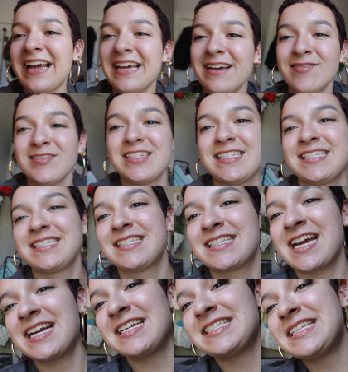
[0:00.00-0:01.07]
am just
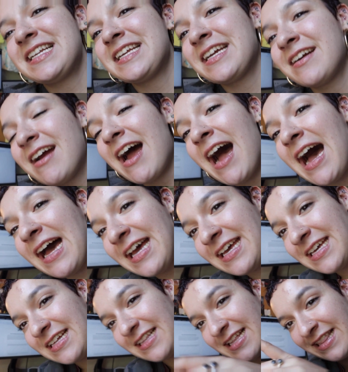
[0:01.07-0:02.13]
kind of sitting here.
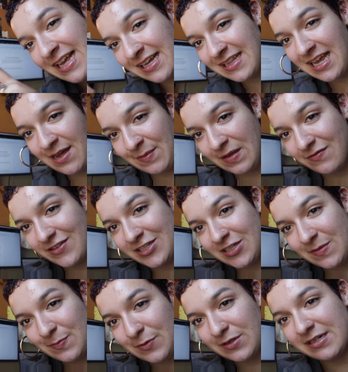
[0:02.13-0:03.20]
I luckily have my
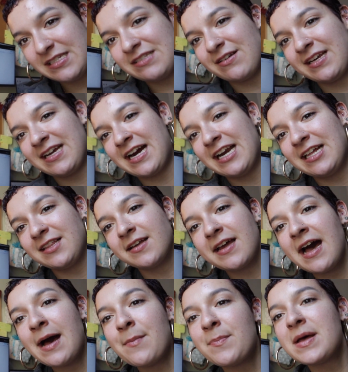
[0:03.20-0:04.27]
vision board, so I can kind of look
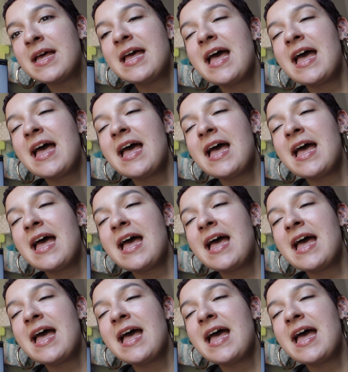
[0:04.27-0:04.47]
up